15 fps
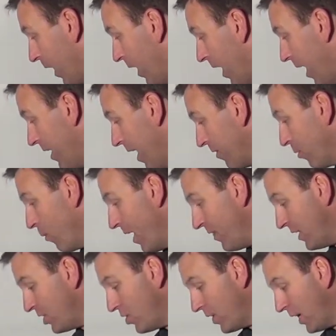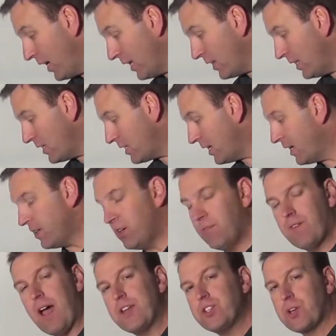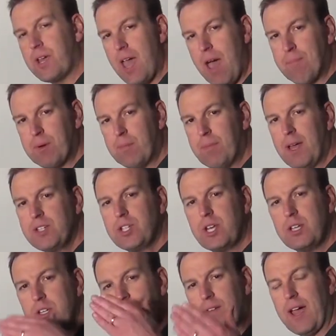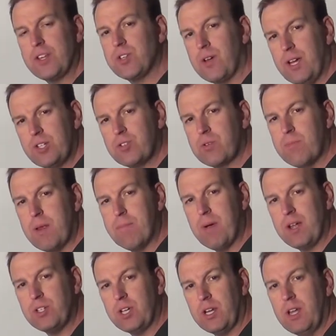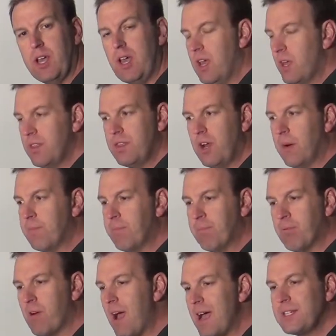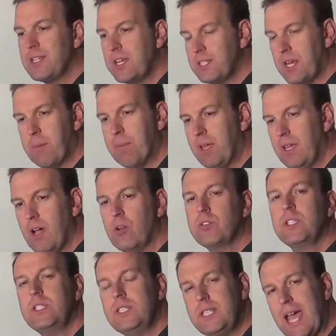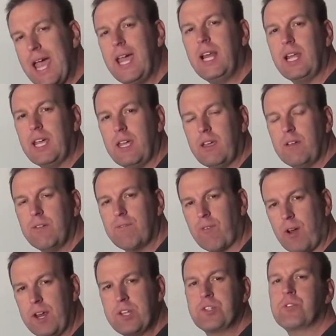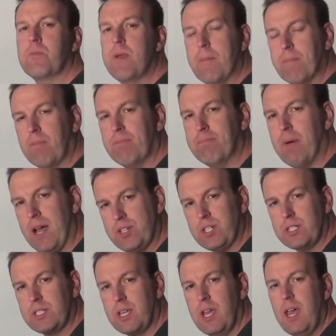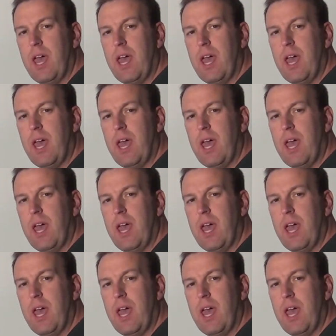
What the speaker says: Another way that you can get these in, you've got your capital budget and you've got your instrument budget. They're processing POs daily for instrument budgets.